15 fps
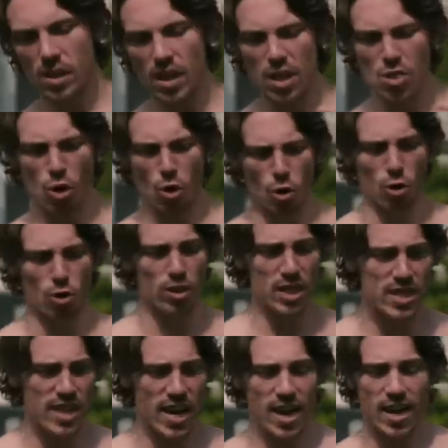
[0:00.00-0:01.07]
In the early
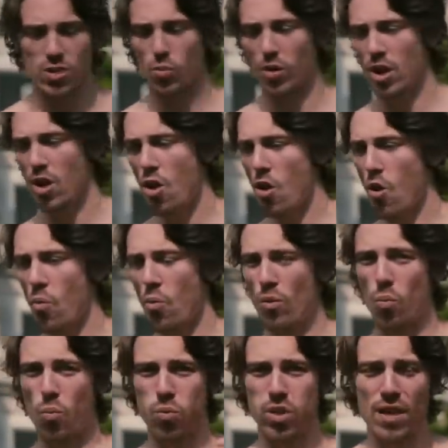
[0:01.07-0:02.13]
days when
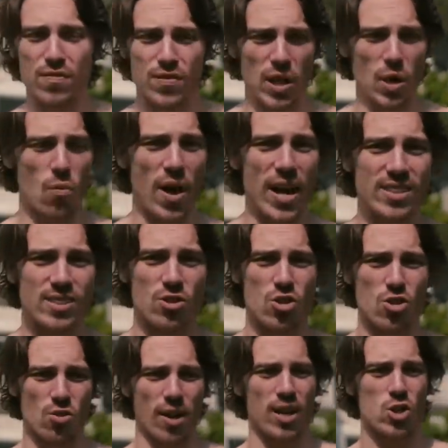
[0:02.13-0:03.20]
when lifting weights and
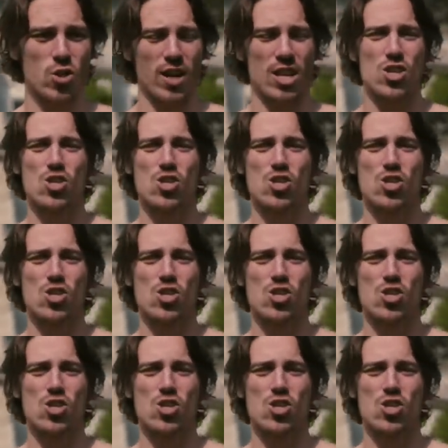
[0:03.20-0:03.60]
strength training